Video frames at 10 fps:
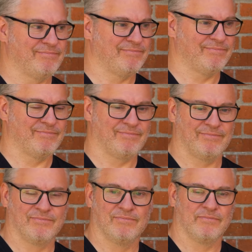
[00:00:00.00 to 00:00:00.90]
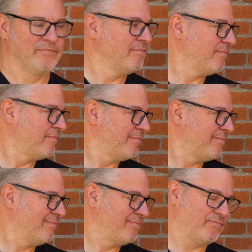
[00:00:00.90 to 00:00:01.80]

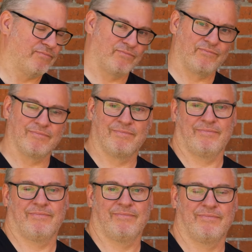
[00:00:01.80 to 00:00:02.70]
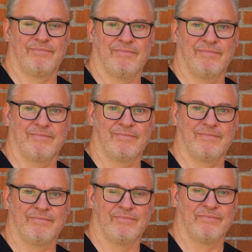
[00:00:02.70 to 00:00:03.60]

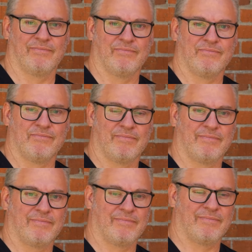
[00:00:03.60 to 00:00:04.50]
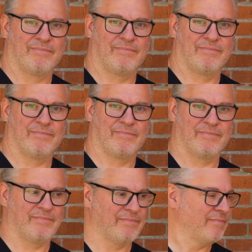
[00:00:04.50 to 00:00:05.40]

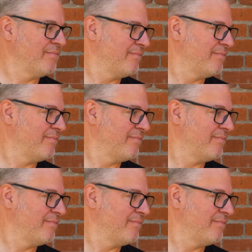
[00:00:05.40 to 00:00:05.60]
No words are spoken by the person on screen.